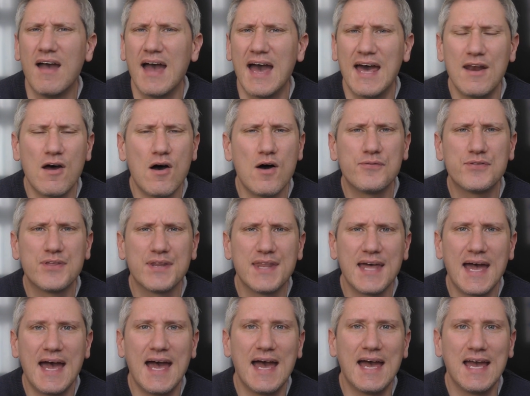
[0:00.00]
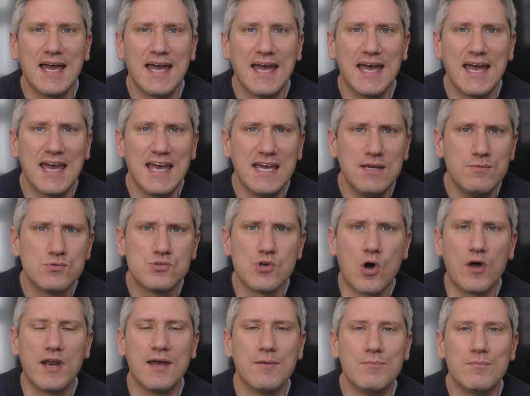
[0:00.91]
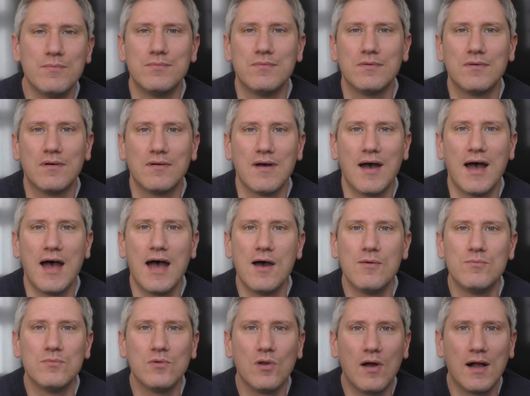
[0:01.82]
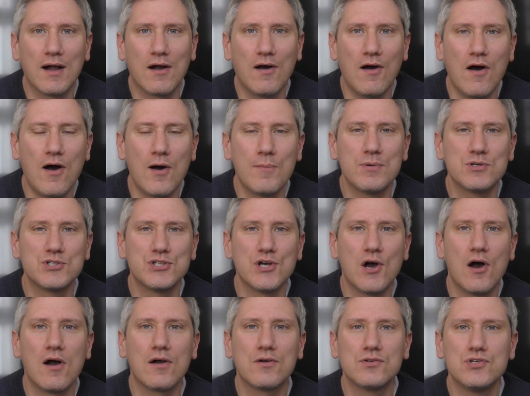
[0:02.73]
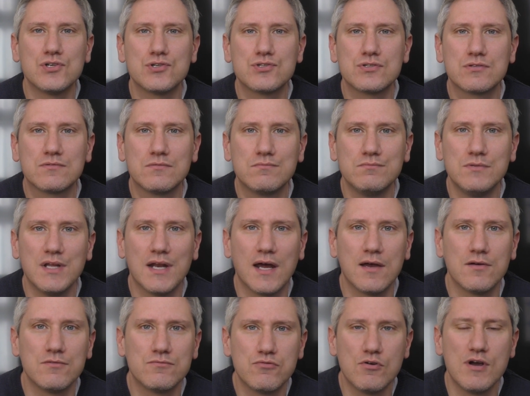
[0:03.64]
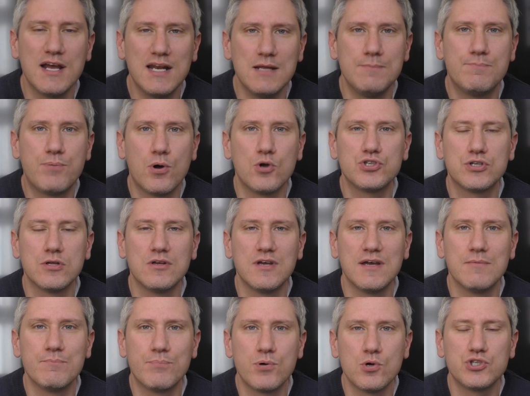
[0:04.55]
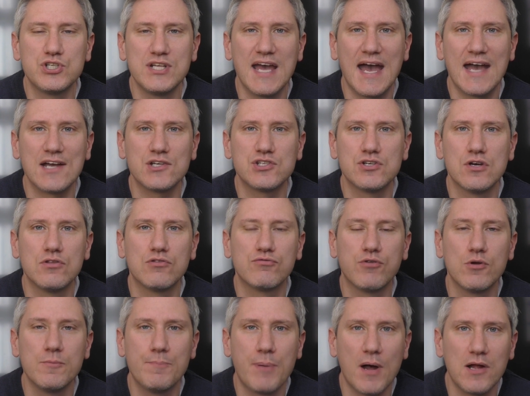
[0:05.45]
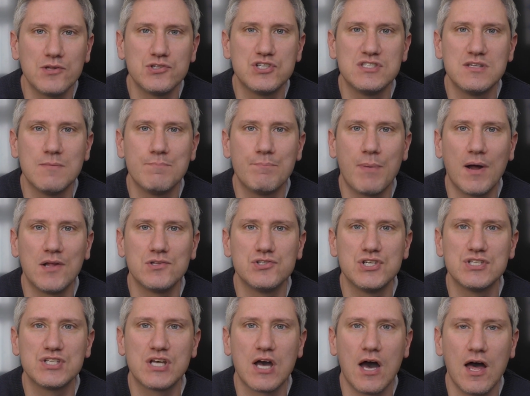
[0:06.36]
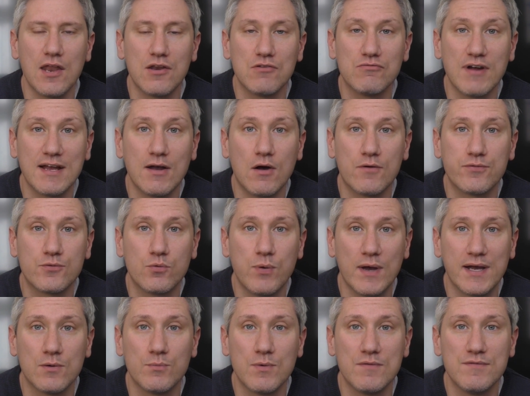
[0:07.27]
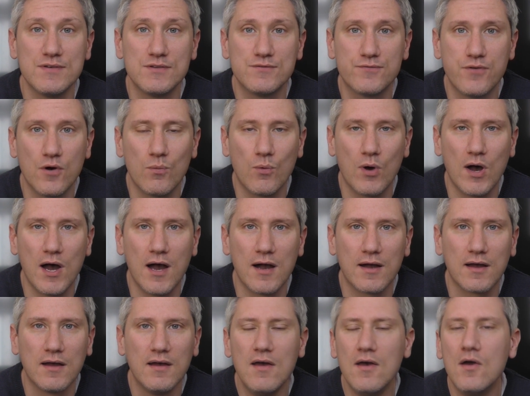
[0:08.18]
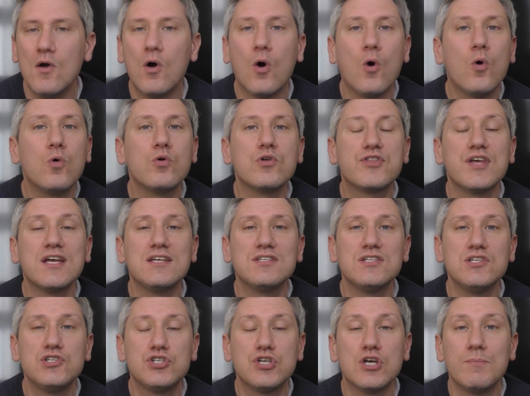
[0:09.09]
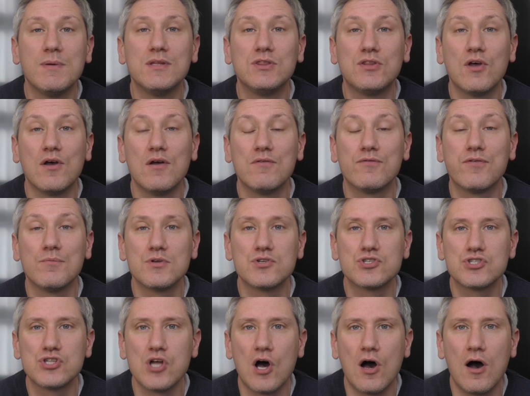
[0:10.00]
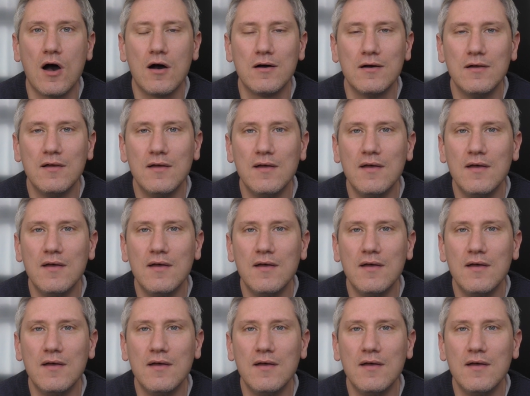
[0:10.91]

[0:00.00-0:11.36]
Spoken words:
And after that, he was on him like a harbour shark. Just, you know, really pushed the action, threw punches in bunches, cut the ring off quicker with his footwork. All the things he should have been doing from the start.